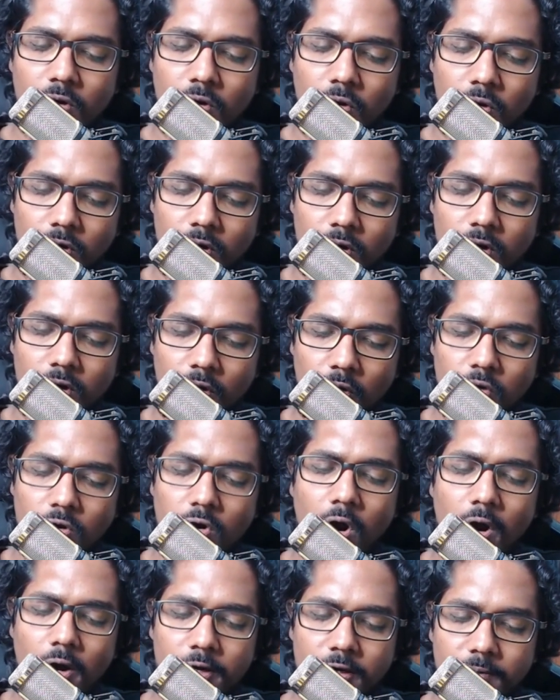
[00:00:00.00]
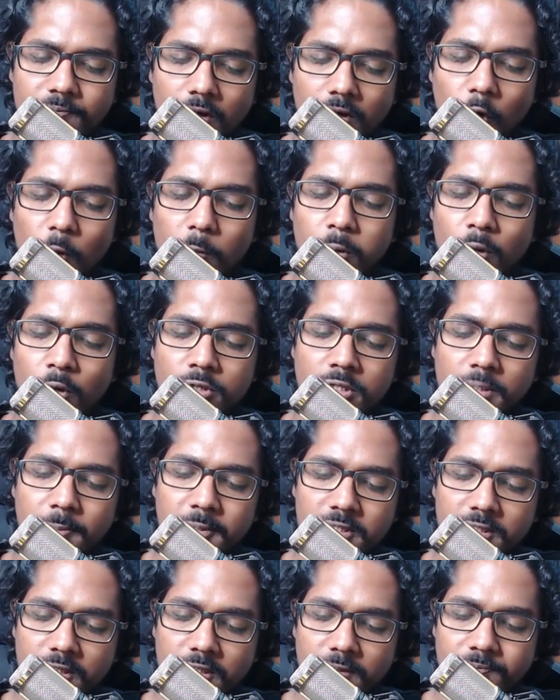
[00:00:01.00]
O, o God, O
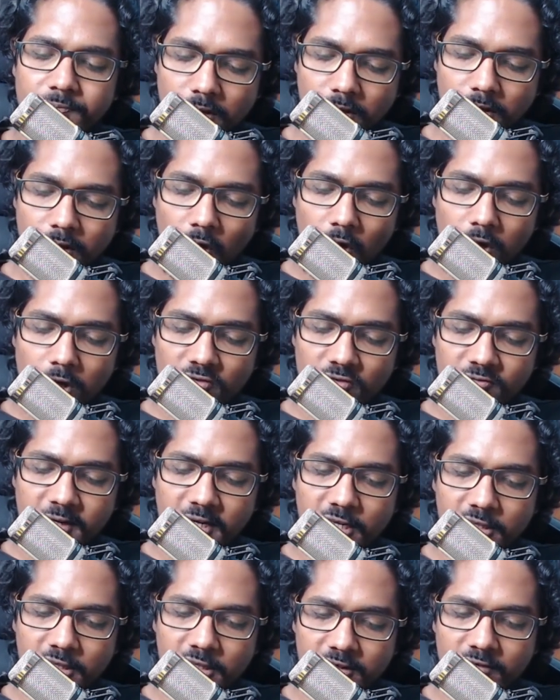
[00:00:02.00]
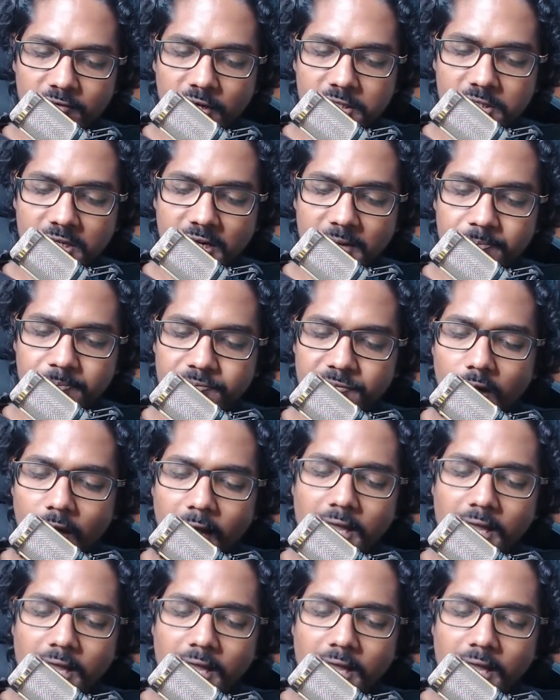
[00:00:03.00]
Bhutapati, Lord of Beings, Shiva's name.